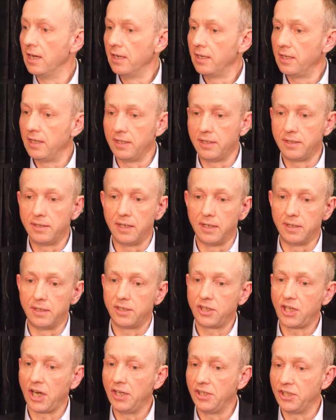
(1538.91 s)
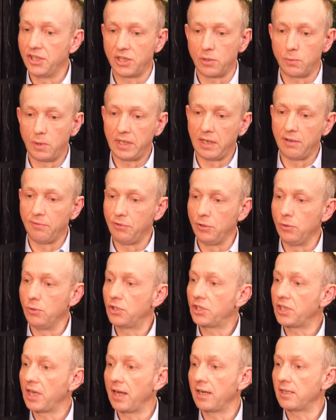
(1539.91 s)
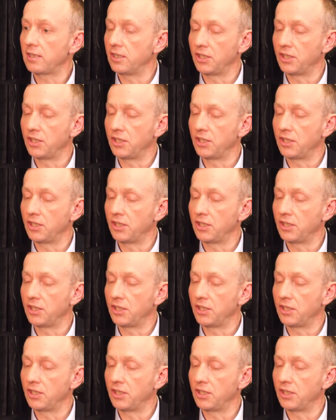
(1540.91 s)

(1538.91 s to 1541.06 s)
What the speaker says: It changes the way they view sex.